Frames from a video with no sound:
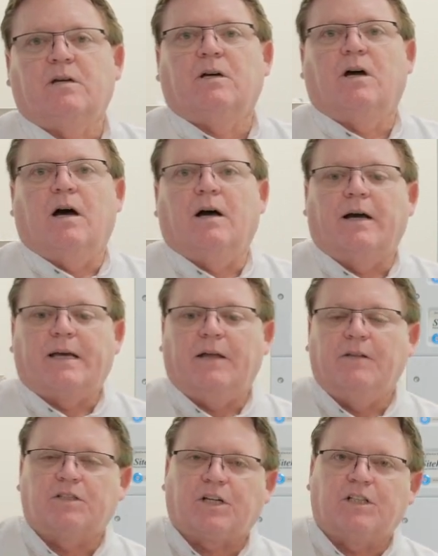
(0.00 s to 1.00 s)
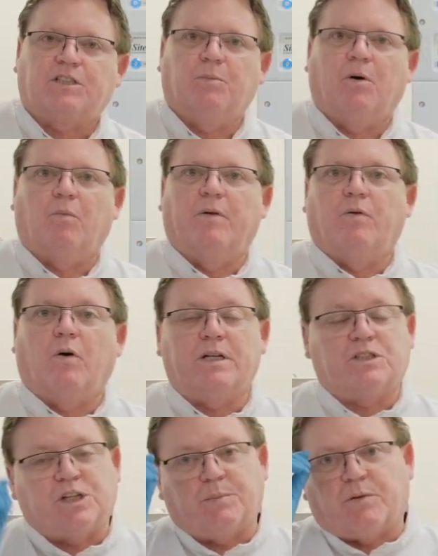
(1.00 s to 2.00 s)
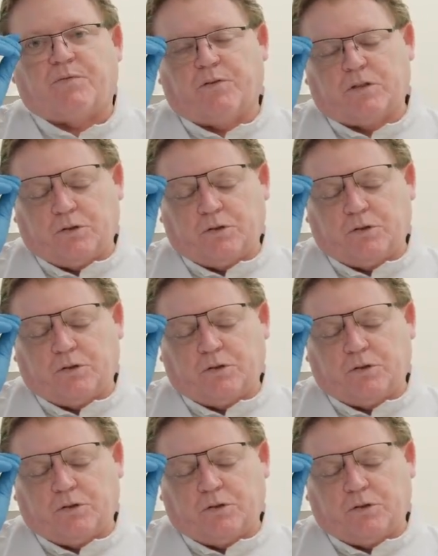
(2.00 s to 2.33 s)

Again, this customer, we've already shipped the first